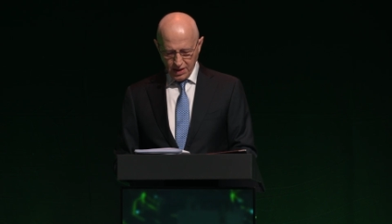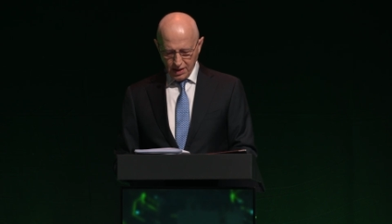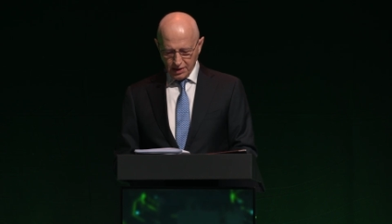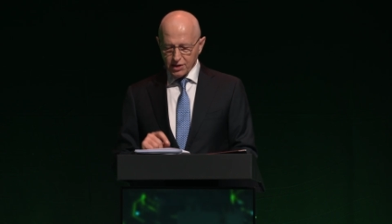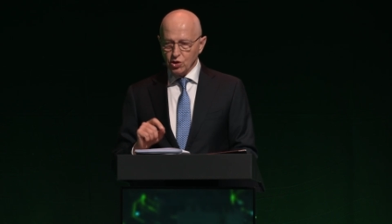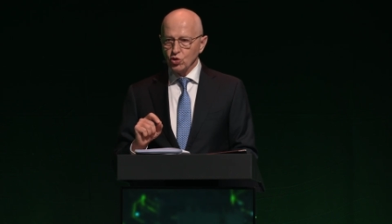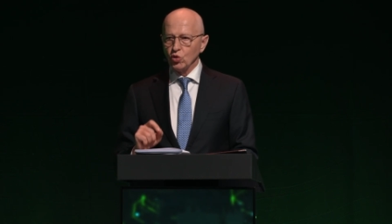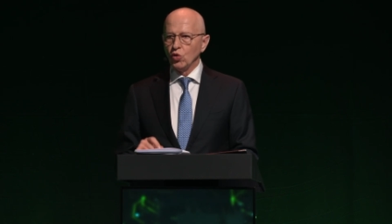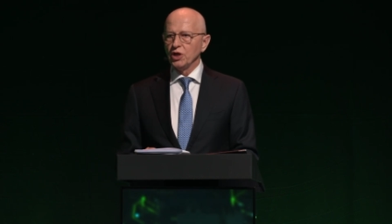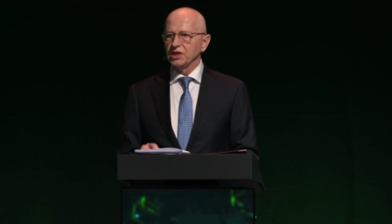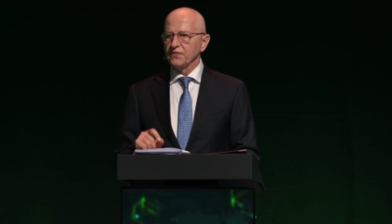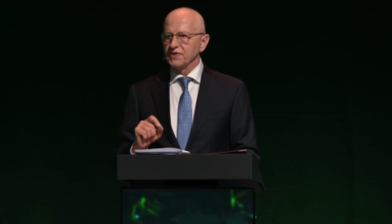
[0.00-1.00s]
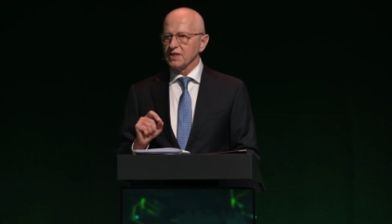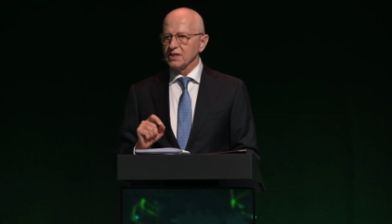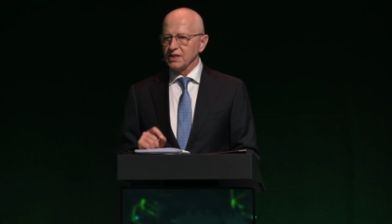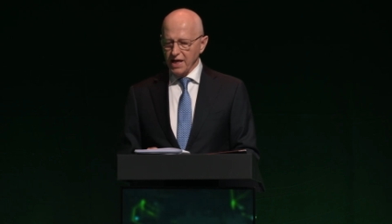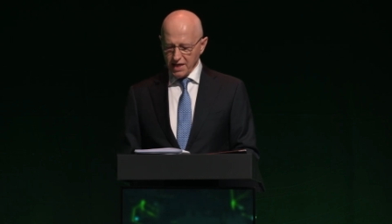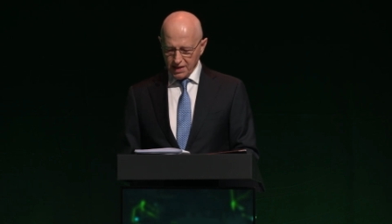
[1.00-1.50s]
the sort of
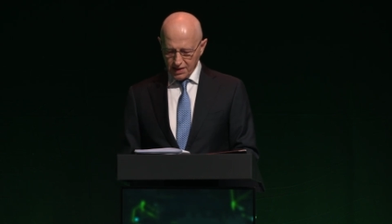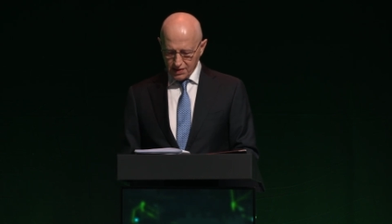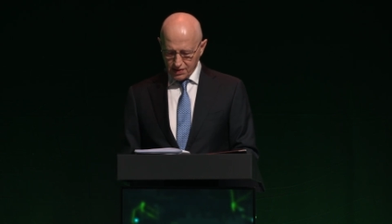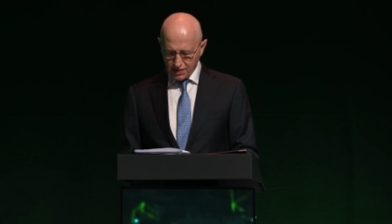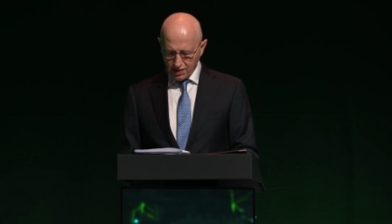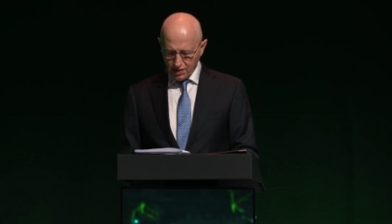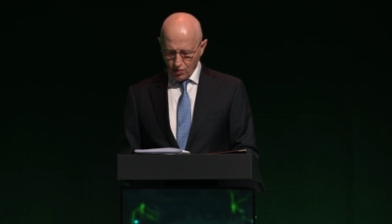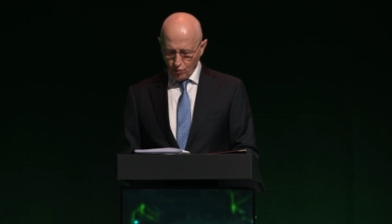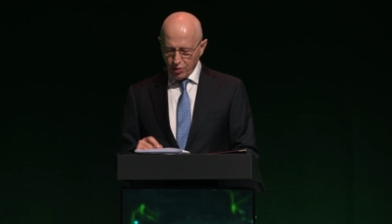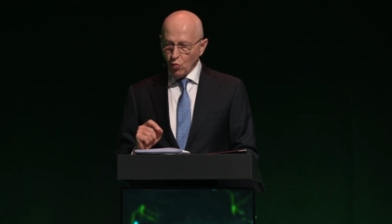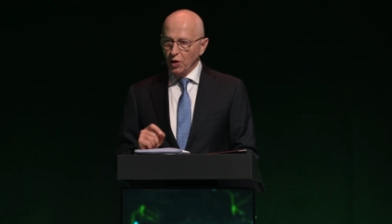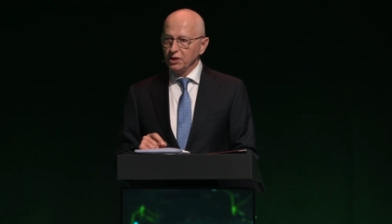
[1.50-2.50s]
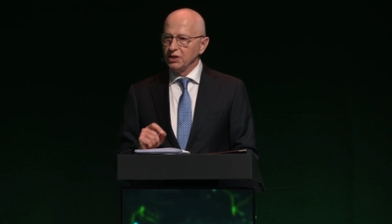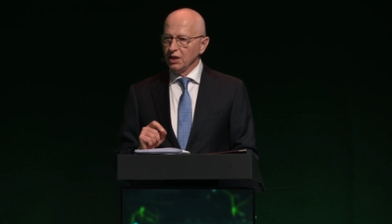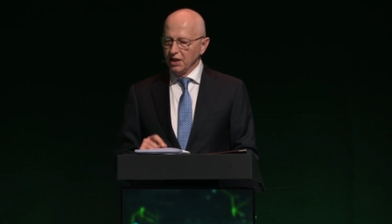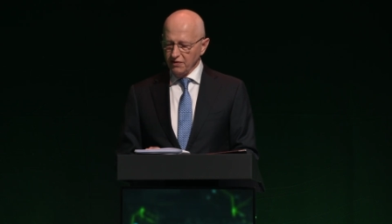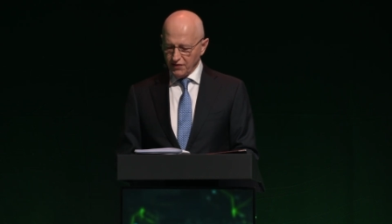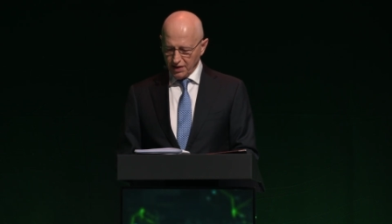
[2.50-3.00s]
societies we want to
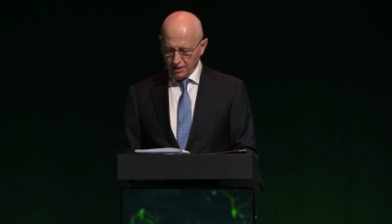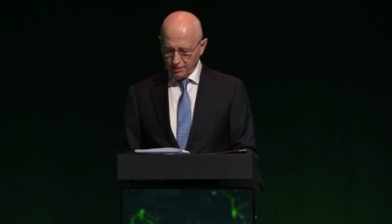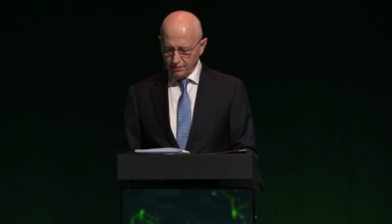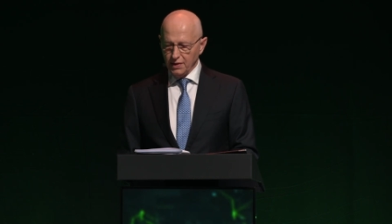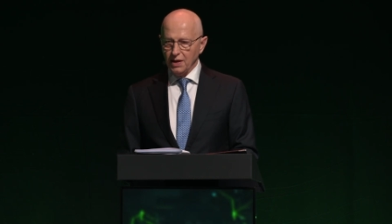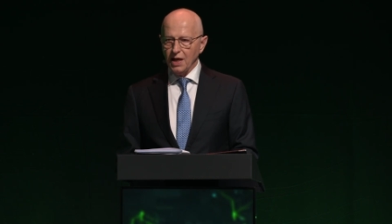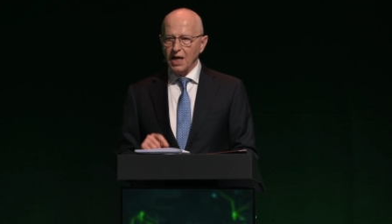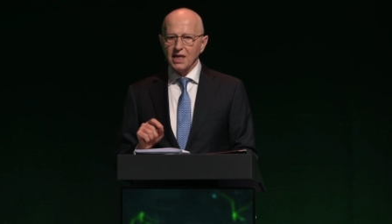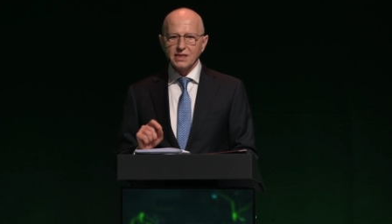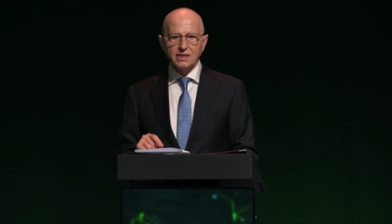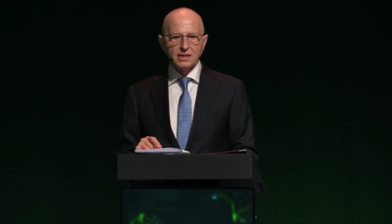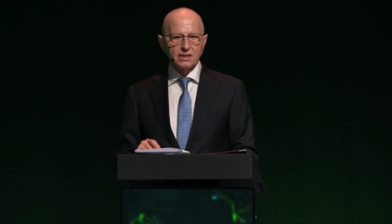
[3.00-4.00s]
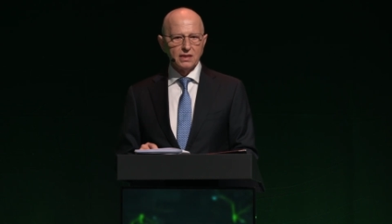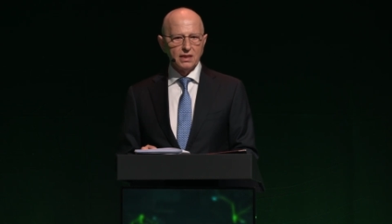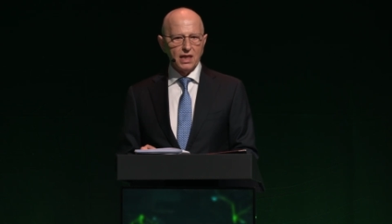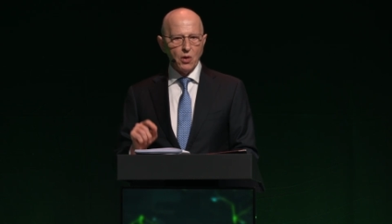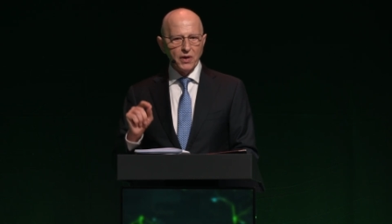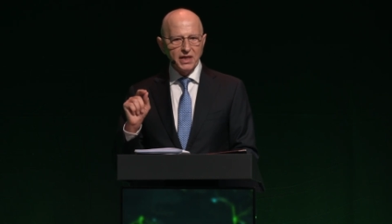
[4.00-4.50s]
live in, us,
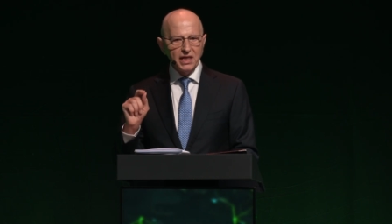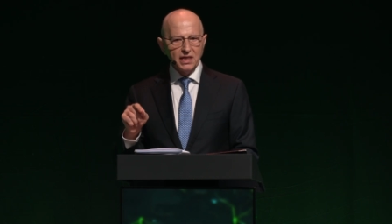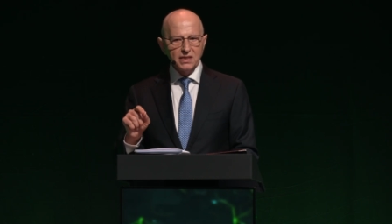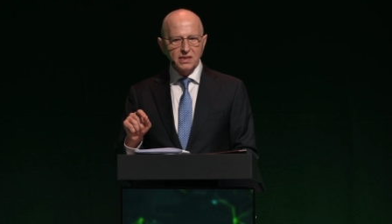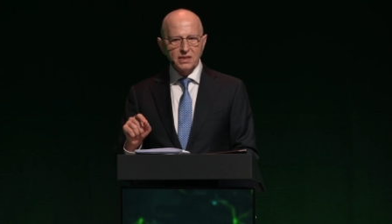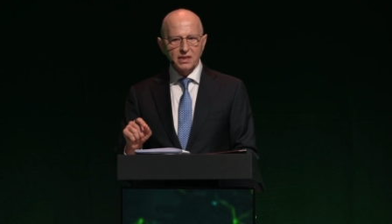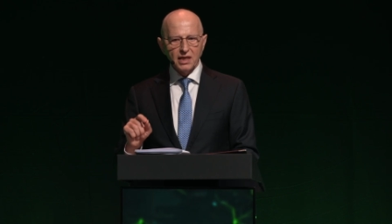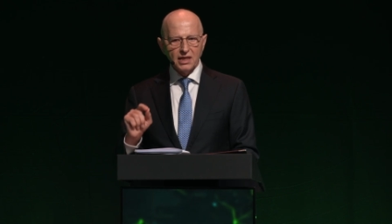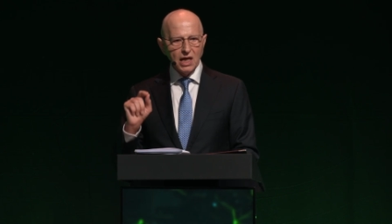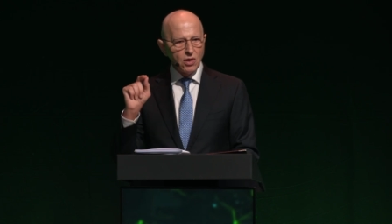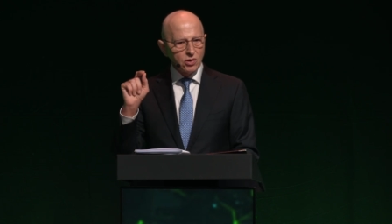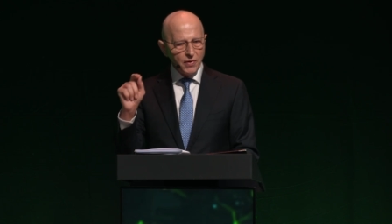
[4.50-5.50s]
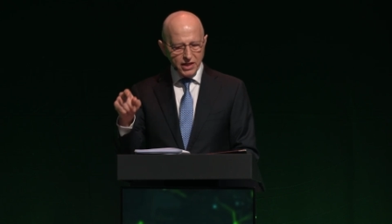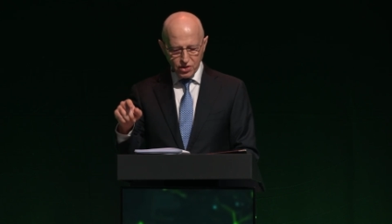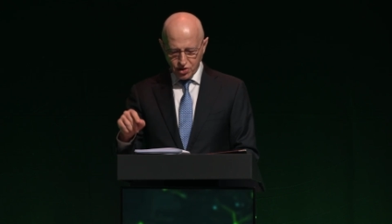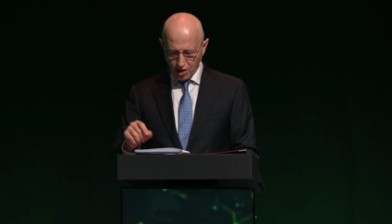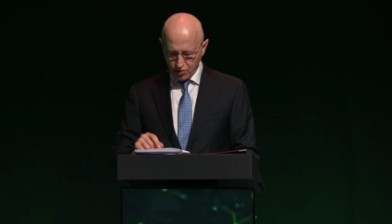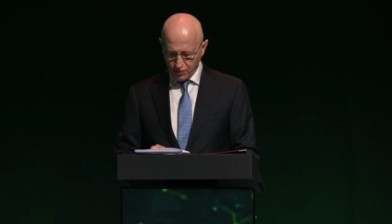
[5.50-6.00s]
our kids, and our
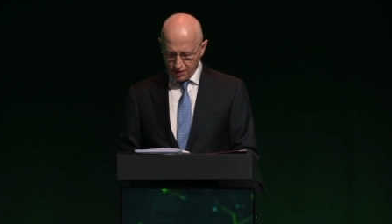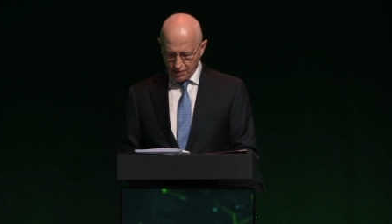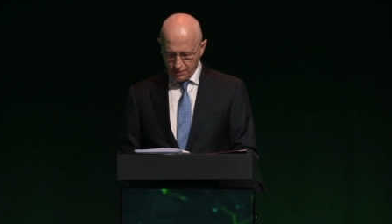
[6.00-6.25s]
grandchildren.